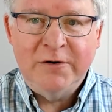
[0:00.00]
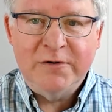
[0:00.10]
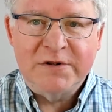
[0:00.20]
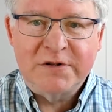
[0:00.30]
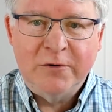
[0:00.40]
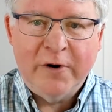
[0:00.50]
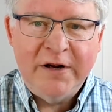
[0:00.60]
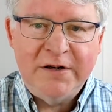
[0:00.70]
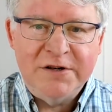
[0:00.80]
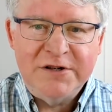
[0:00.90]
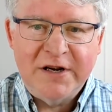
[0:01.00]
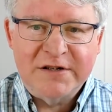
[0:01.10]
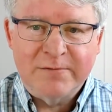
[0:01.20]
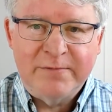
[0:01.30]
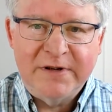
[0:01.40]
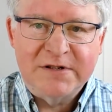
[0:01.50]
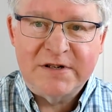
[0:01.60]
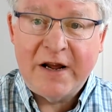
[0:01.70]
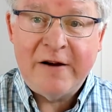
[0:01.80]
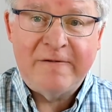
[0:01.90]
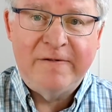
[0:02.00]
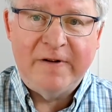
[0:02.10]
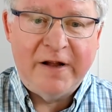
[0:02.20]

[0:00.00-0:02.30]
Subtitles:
who is great, and she has a big staff,